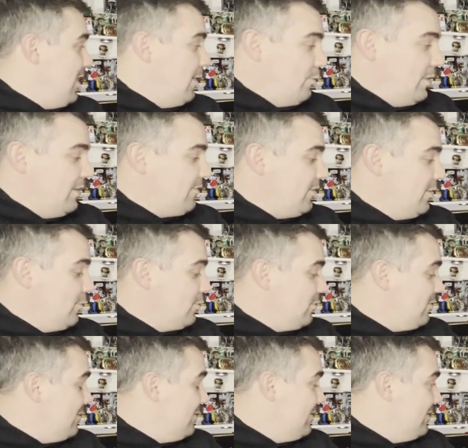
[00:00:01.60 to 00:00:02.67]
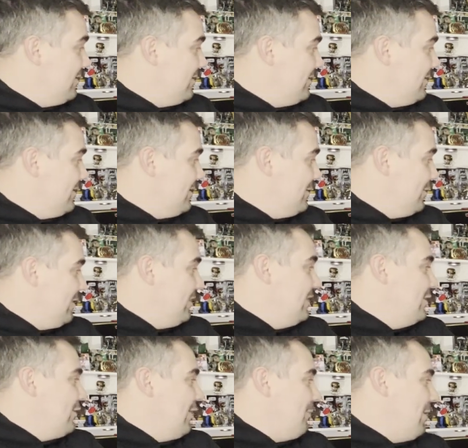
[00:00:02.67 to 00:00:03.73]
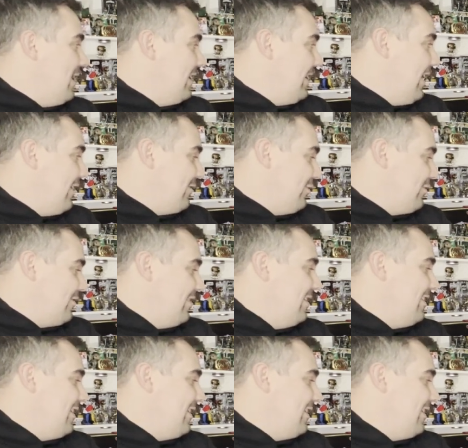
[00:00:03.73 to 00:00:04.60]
I'm waiting for you. You're the leader of the podcast. You're sitting